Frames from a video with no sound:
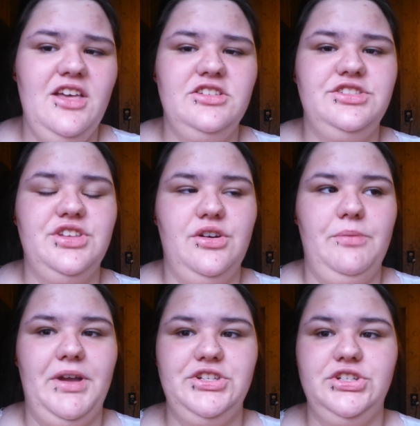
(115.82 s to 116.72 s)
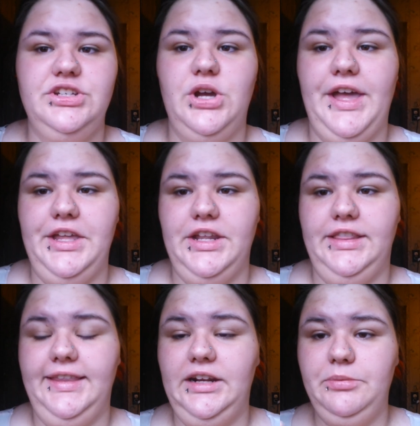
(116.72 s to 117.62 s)
So I'm actually going to add a
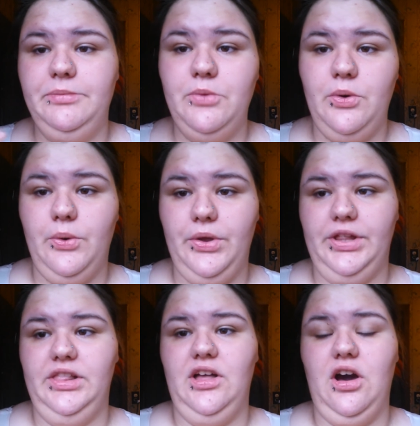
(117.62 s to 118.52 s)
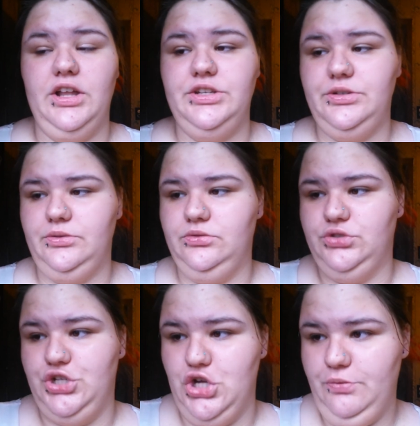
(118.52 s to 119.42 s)
little bit more oil onto,
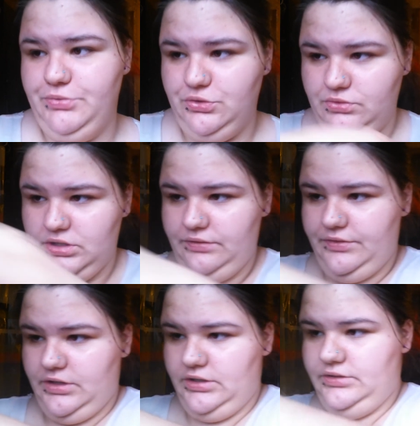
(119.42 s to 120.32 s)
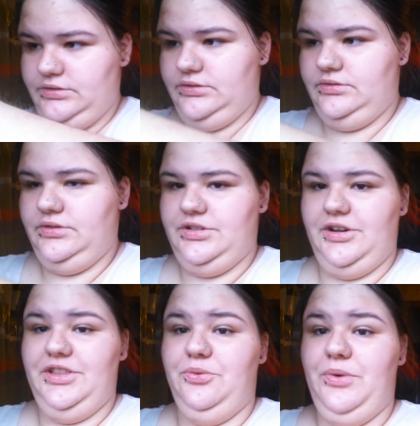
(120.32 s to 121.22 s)
nope, do not fall.
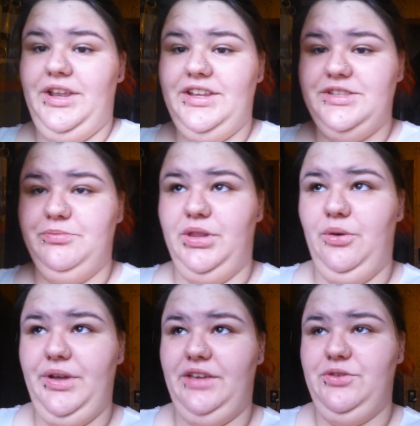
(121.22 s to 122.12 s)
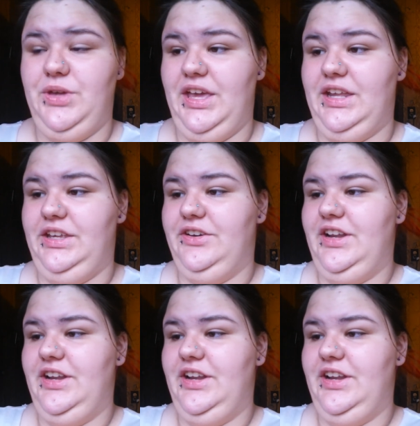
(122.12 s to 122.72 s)
Sorry, the wind is blowing if you can't hear it,